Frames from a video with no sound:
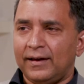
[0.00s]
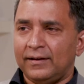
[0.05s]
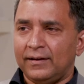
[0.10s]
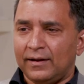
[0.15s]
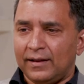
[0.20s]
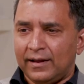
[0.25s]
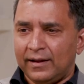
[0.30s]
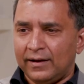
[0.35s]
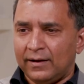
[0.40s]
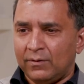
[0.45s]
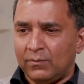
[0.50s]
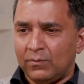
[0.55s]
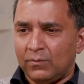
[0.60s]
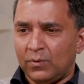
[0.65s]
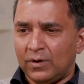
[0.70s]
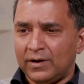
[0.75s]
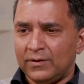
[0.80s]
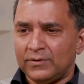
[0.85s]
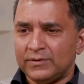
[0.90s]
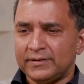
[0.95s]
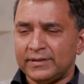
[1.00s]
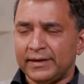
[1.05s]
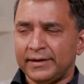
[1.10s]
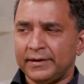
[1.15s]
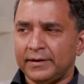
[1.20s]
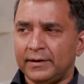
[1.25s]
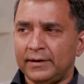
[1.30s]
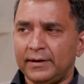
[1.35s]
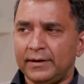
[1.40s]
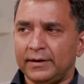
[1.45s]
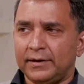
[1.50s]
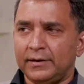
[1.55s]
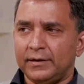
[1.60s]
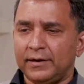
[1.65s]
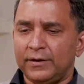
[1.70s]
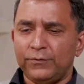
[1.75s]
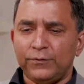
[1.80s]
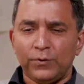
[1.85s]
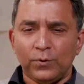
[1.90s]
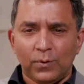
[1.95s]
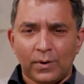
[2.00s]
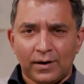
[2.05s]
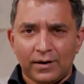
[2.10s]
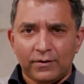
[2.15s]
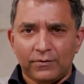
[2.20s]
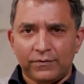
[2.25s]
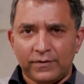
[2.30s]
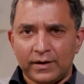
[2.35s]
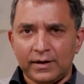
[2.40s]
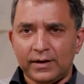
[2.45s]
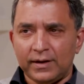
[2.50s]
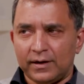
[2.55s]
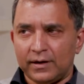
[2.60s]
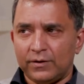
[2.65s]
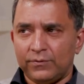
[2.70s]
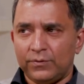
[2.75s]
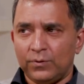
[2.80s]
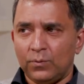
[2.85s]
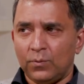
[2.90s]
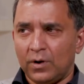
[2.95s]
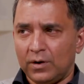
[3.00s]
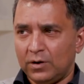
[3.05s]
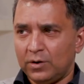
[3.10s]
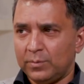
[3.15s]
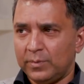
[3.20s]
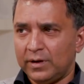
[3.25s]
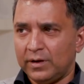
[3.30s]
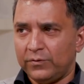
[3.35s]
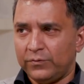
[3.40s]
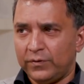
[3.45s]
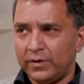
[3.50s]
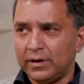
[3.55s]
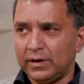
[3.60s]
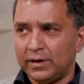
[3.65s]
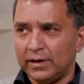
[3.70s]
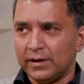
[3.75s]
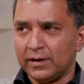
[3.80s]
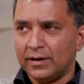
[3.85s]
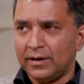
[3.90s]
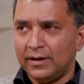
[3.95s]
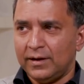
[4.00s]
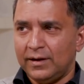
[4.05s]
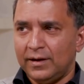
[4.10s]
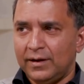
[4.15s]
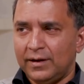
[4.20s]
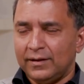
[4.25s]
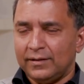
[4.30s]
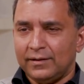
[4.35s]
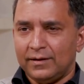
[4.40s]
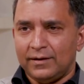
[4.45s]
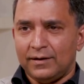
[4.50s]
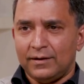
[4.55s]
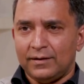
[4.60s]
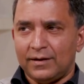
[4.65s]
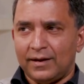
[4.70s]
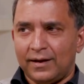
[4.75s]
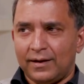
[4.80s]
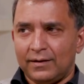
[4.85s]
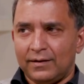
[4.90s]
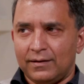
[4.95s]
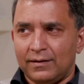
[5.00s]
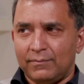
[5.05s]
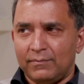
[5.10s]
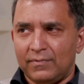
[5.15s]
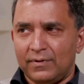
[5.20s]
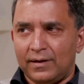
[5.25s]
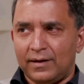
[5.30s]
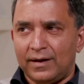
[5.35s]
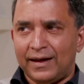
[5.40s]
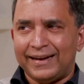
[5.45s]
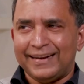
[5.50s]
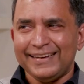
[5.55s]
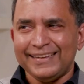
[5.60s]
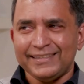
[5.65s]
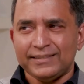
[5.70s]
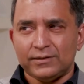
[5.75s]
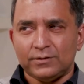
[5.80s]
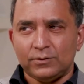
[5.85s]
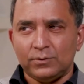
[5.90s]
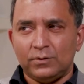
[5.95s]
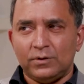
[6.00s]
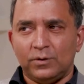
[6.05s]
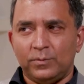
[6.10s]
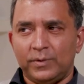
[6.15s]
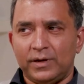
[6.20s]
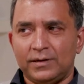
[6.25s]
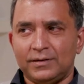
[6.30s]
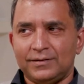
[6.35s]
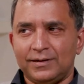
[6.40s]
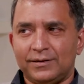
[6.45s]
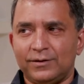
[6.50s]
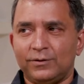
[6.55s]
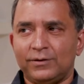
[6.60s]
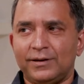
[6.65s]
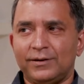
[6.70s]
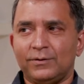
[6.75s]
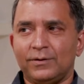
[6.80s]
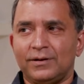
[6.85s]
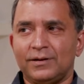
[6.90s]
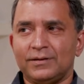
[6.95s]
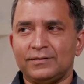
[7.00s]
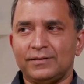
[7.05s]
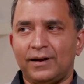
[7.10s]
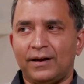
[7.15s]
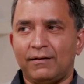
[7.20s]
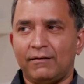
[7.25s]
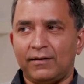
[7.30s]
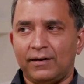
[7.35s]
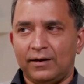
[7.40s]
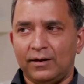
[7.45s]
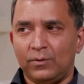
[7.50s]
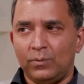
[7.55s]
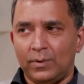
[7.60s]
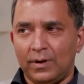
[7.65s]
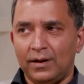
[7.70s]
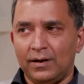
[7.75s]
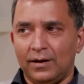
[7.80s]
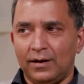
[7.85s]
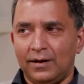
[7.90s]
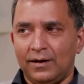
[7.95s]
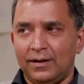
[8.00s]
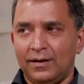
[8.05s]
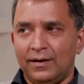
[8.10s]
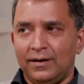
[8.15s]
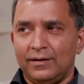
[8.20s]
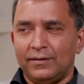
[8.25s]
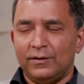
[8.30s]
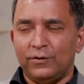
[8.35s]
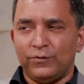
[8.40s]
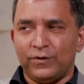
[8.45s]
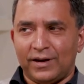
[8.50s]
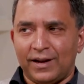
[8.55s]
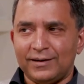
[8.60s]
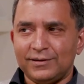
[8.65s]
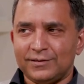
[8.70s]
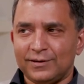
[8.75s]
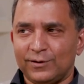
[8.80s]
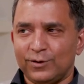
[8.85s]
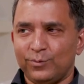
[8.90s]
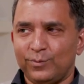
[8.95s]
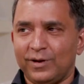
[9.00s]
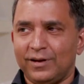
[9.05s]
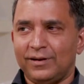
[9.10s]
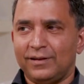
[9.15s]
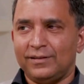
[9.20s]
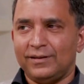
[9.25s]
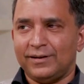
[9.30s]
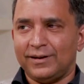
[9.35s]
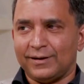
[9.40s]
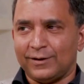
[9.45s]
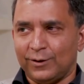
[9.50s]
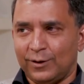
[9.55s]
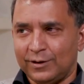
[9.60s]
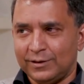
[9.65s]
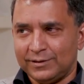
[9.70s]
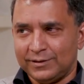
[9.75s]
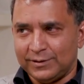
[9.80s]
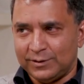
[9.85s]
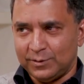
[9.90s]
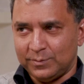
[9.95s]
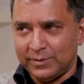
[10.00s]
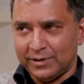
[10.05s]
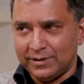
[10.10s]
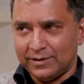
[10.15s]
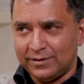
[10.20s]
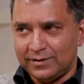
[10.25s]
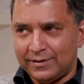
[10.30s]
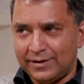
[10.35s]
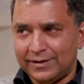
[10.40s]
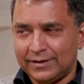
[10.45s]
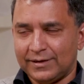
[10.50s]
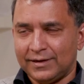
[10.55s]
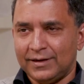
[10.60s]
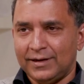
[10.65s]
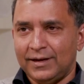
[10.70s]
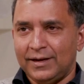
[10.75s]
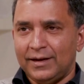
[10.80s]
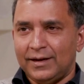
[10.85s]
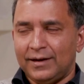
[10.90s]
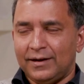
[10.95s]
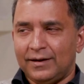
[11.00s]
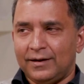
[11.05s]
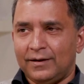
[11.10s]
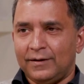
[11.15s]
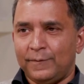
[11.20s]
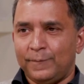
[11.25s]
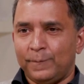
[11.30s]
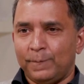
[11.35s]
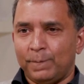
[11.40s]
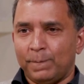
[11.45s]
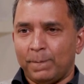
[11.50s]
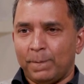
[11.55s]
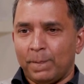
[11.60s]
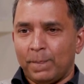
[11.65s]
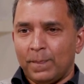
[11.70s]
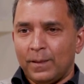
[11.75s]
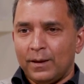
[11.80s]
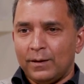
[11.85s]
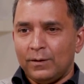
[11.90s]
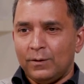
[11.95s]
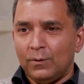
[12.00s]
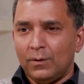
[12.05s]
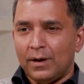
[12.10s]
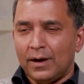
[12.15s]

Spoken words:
and what I was saying earlier, if you are a fintech, if you want to be a fintech, there are at least two domains that you need to understand really well: the financial domain and the technology domain, right? You